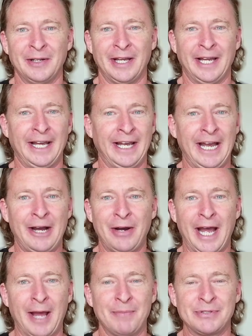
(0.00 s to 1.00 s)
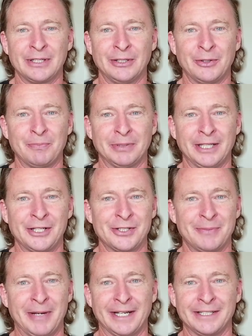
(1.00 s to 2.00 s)
Our absolute pleasure,
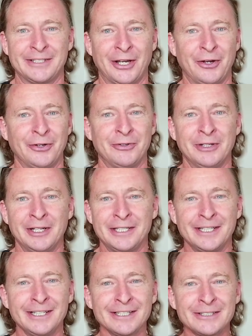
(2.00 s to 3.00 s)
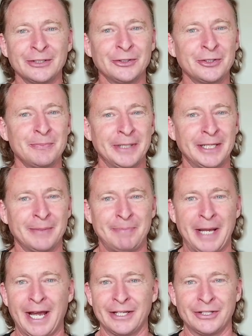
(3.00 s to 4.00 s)
mate. So tell us a little bit
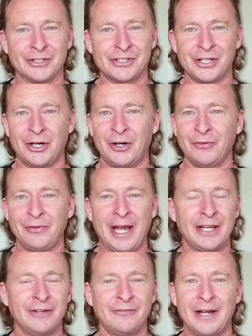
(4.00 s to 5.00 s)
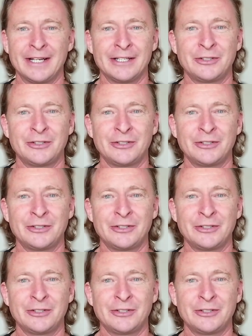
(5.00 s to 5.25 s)
about yourself, how you founded